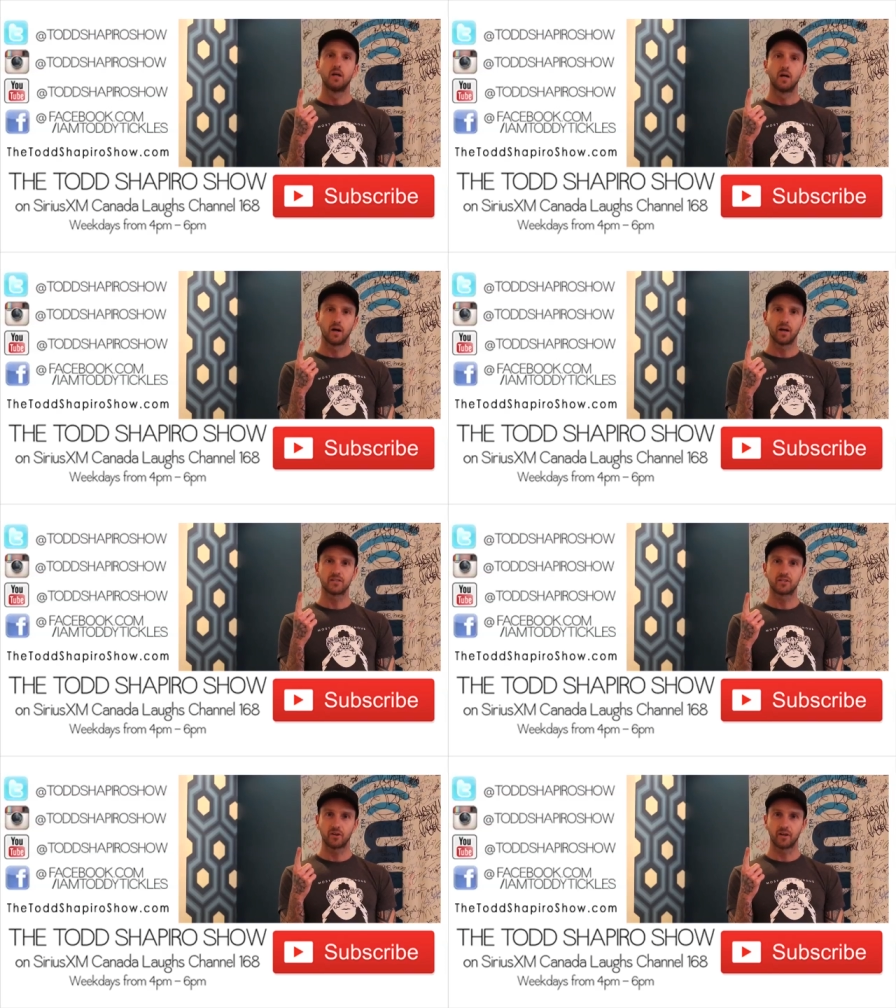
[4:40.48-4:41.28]
Oh, hey,
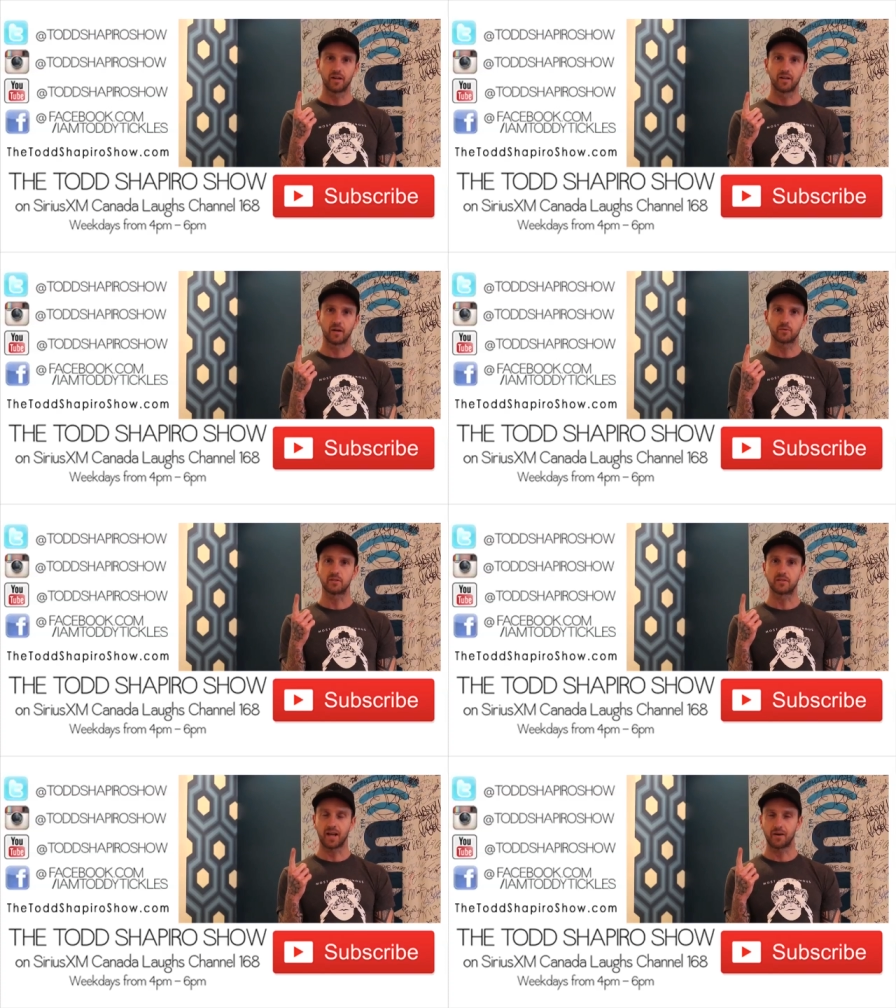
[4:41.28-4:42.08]
sorry. I was
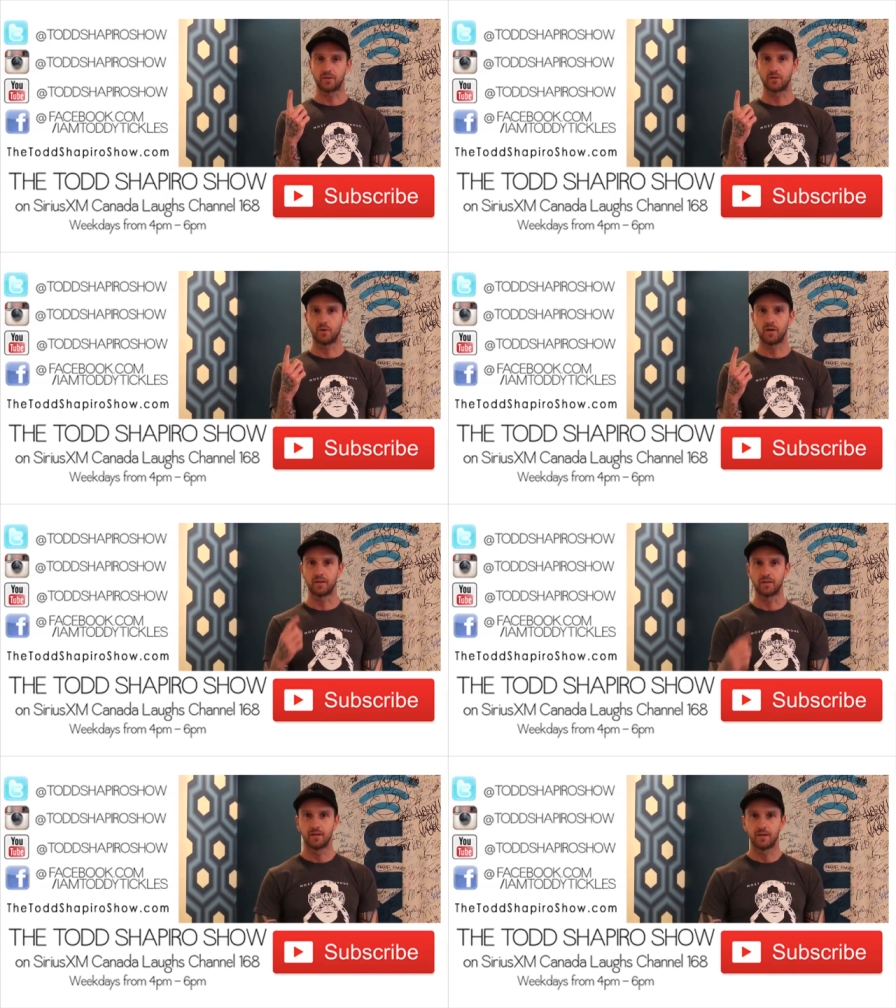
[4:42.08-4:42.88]
just counting to one.
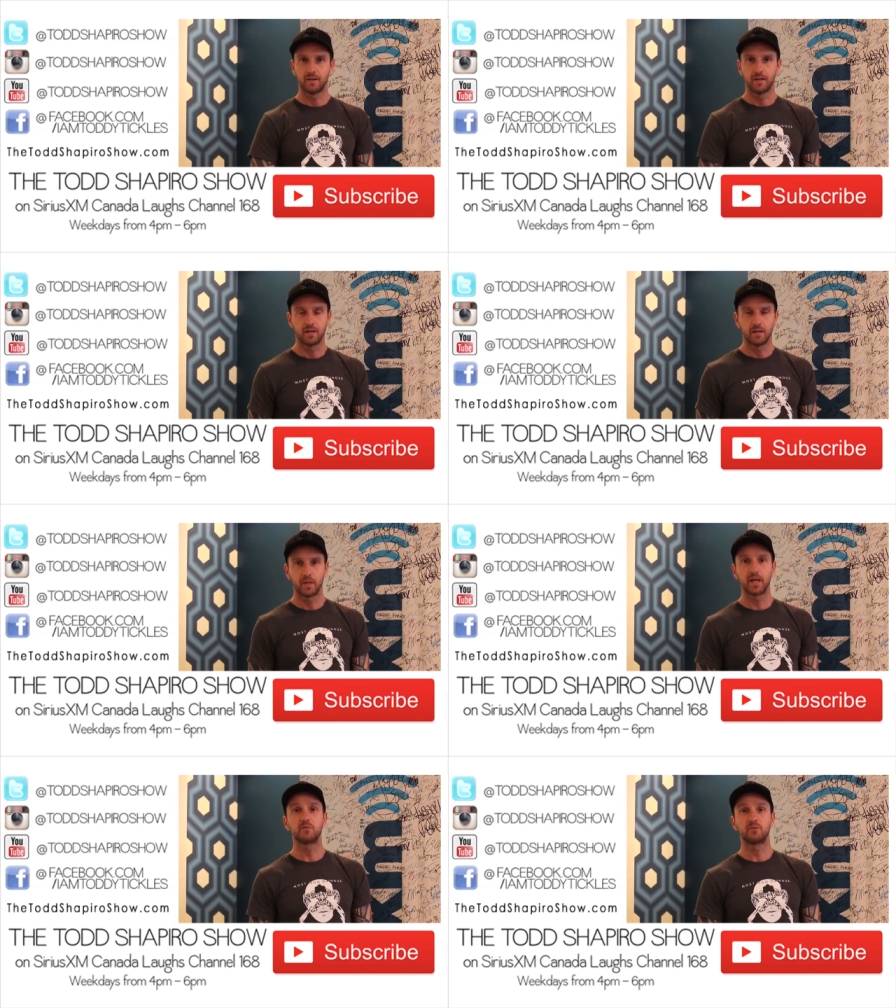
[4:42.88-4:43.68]

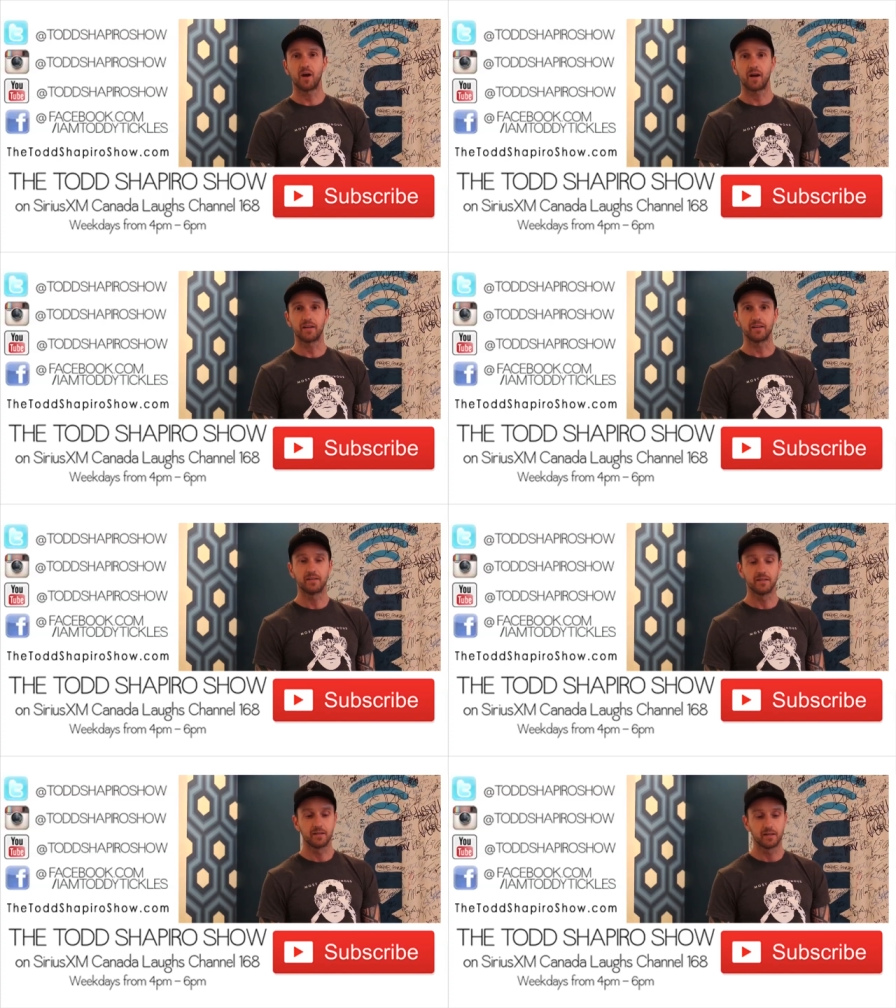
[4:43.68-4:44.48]
My name's Roddy.
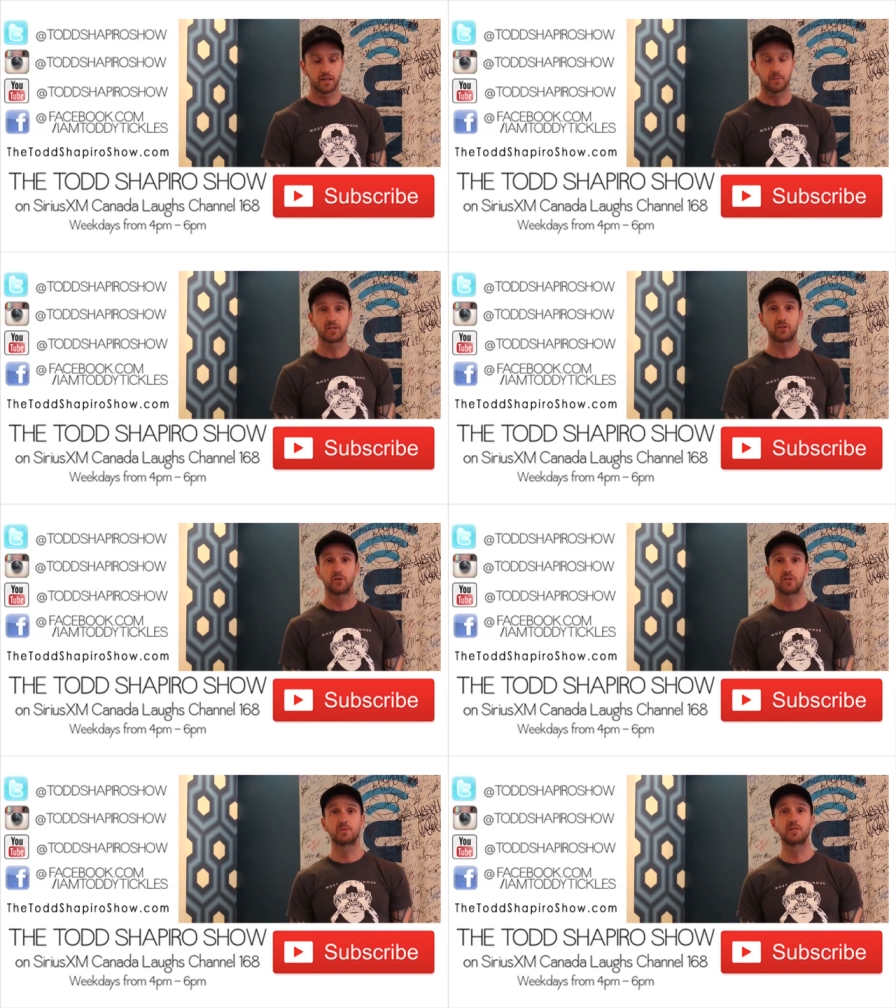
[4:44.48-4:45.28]
Make sure
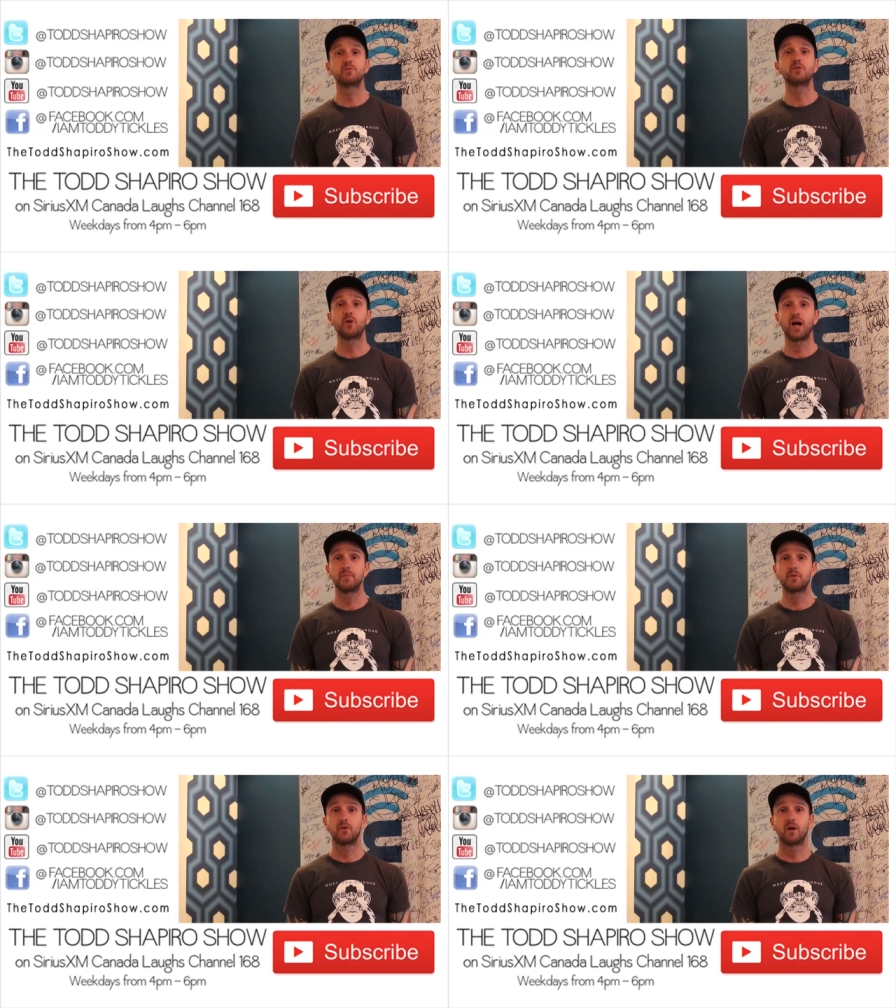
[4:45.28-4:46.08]
you
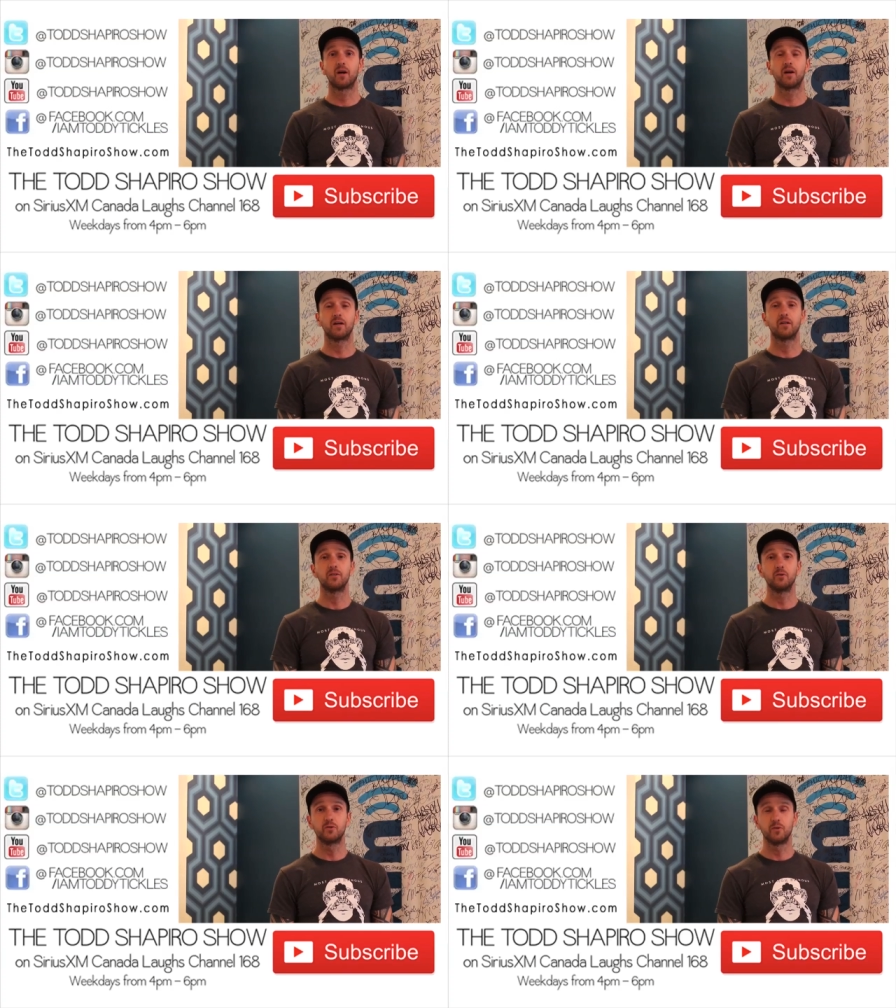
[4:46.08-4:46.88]
subscribe to our
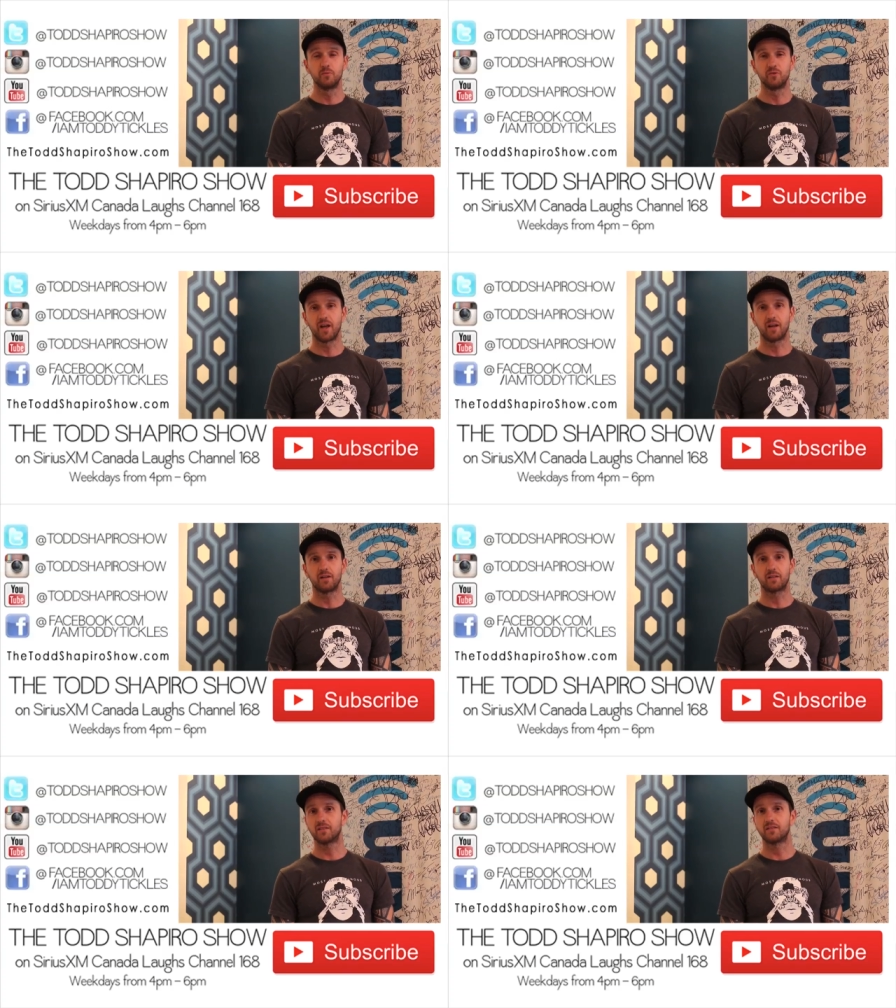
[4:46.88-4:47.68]
YouTube channel
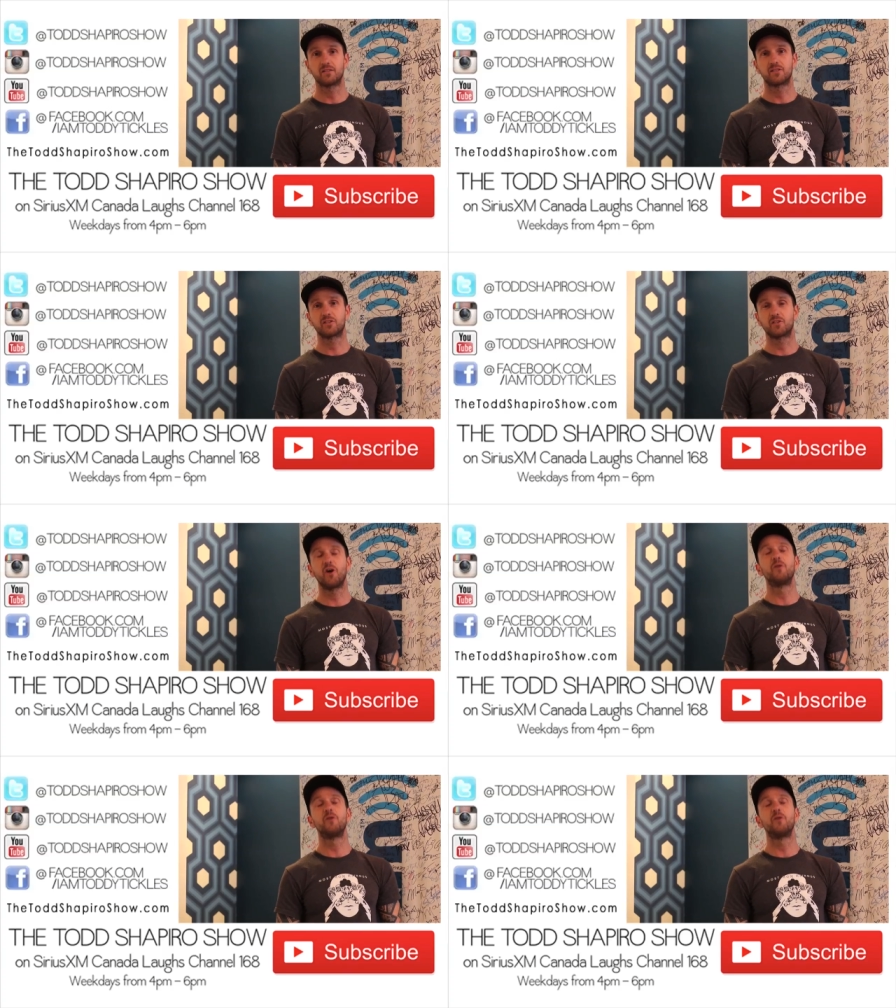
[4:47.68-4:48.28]
because it's so